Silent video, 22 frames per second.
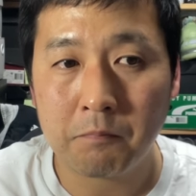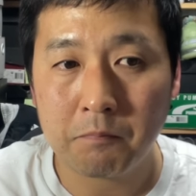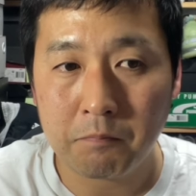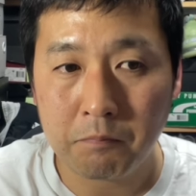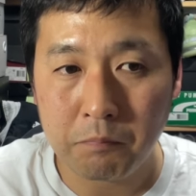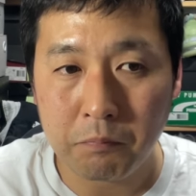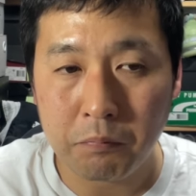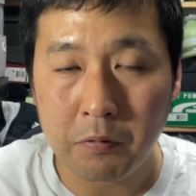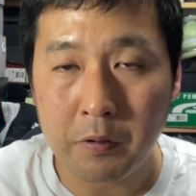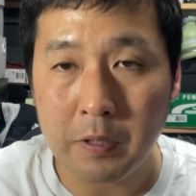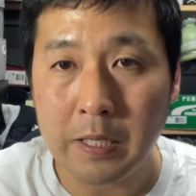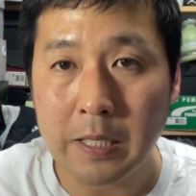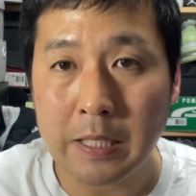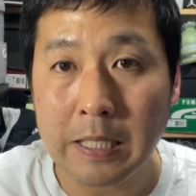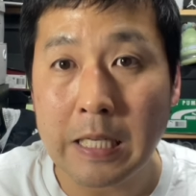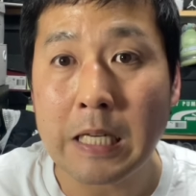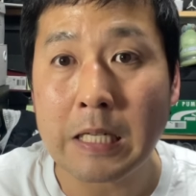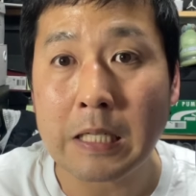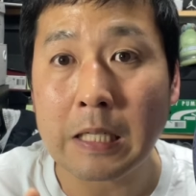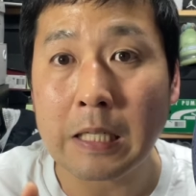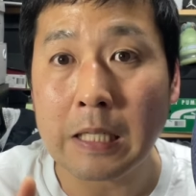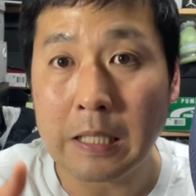pretty
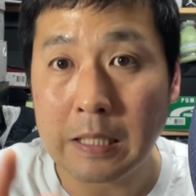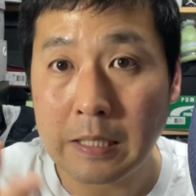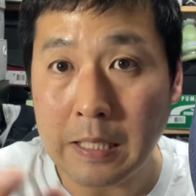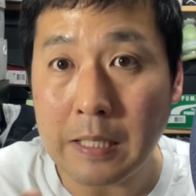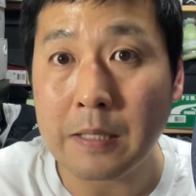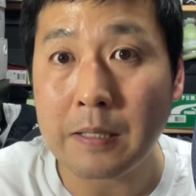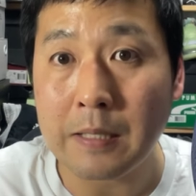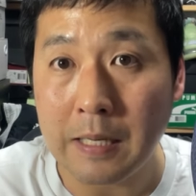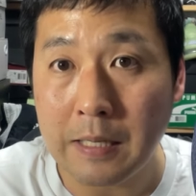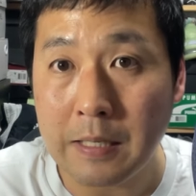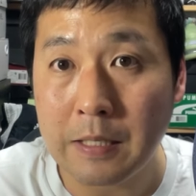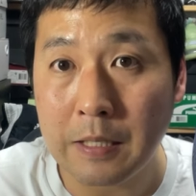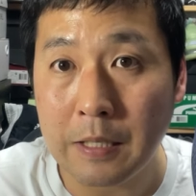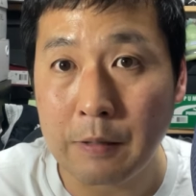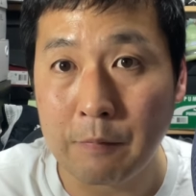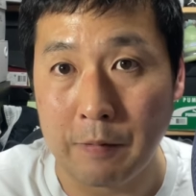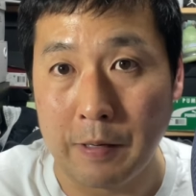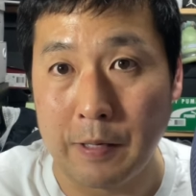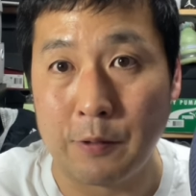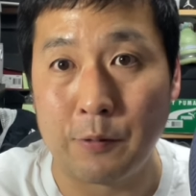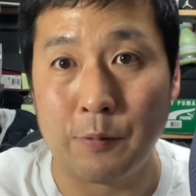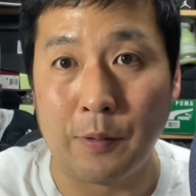decently dust
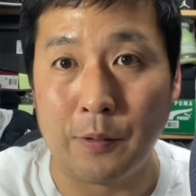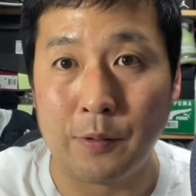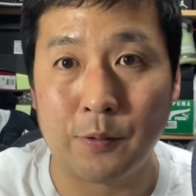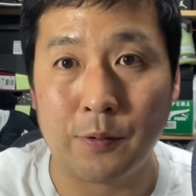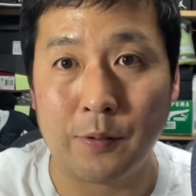sensitive as well. So